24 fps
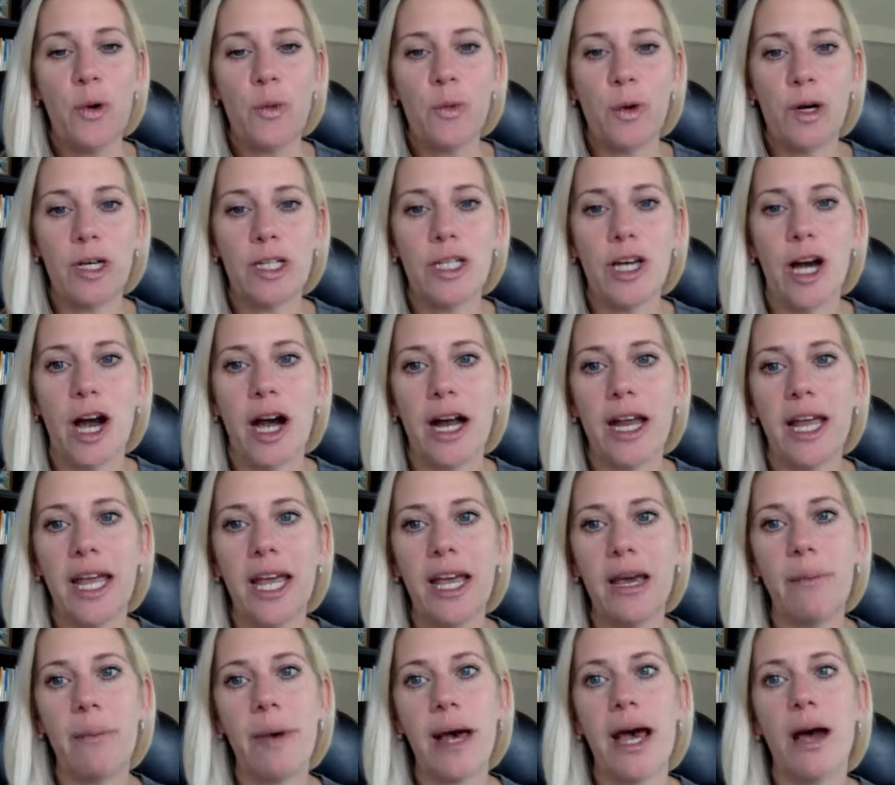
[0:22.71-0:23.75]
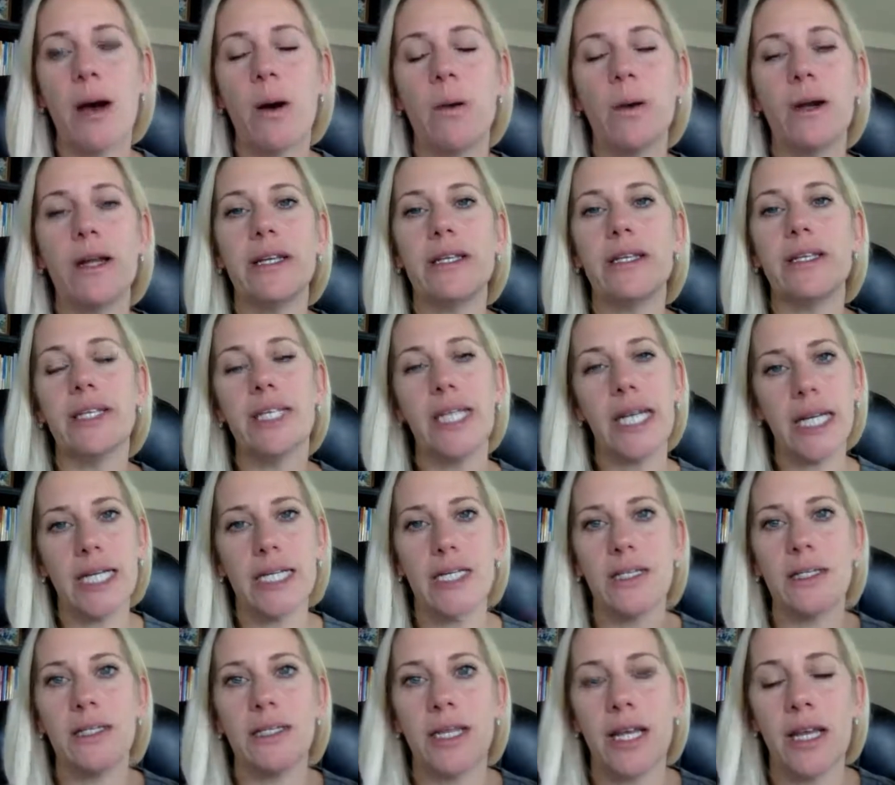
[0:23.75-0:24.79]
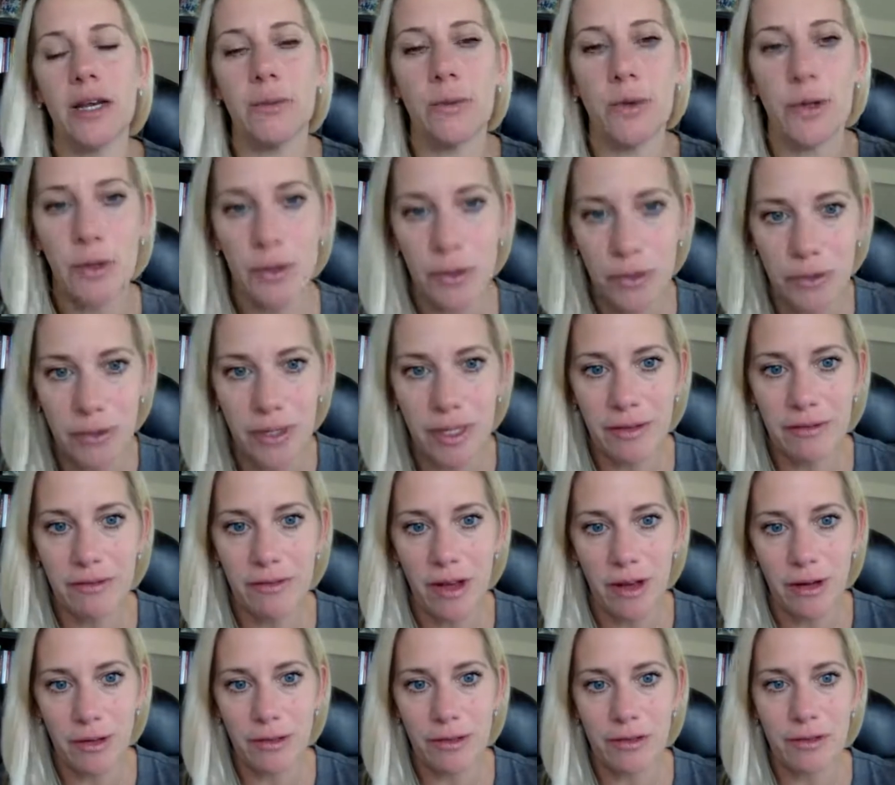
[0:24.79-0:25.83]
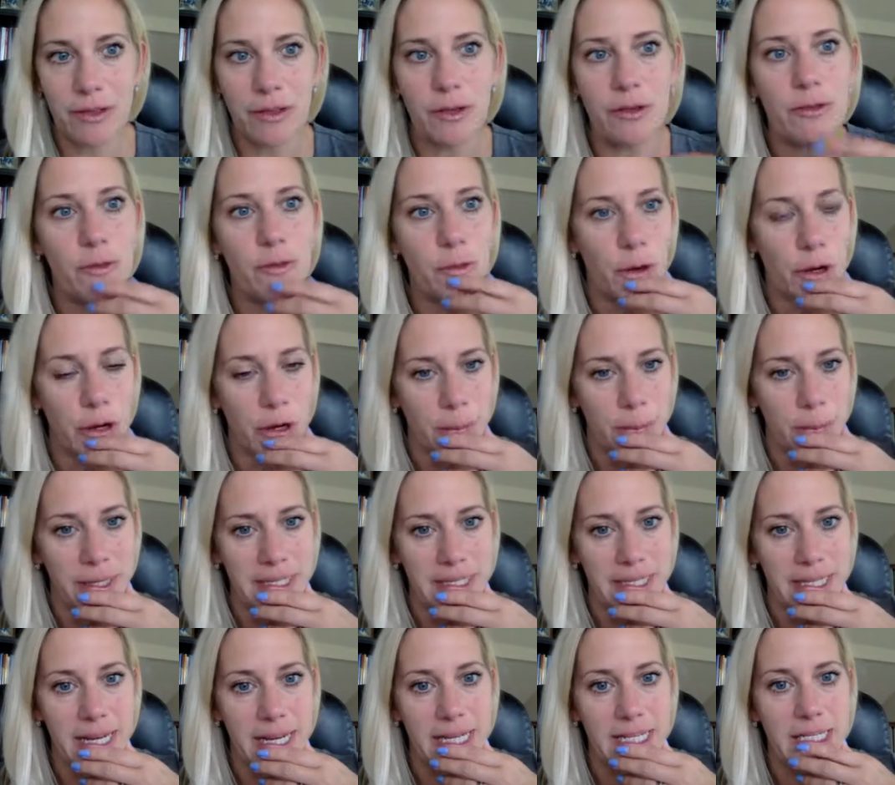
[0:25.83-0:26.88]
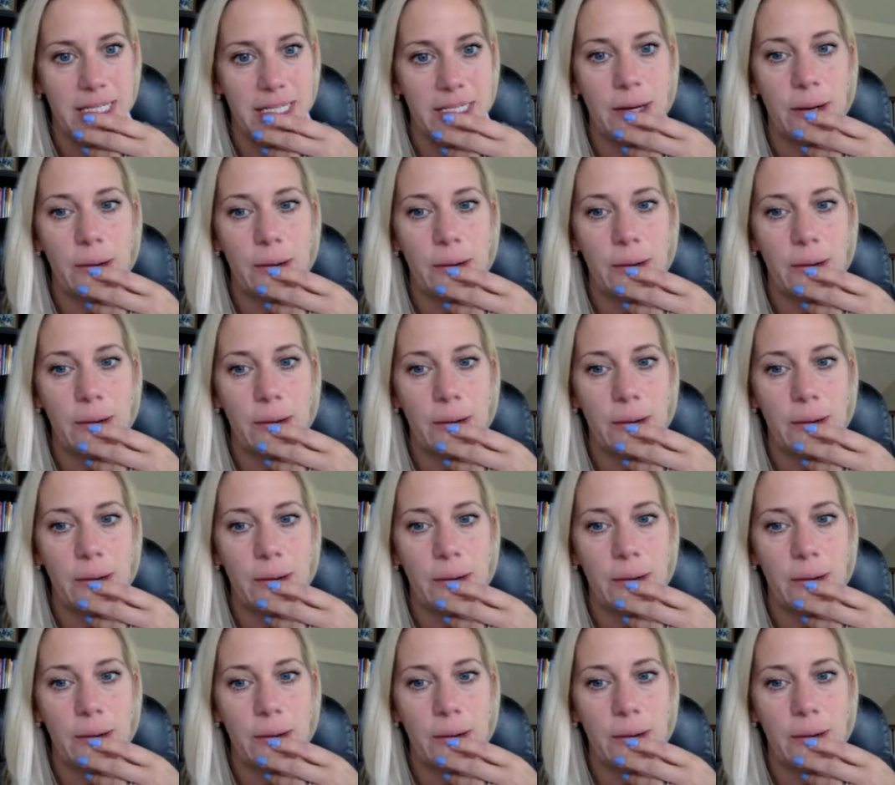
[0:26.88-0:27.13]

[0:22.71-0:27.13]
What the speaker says: We're talking about sales and recruiting funnels for your business.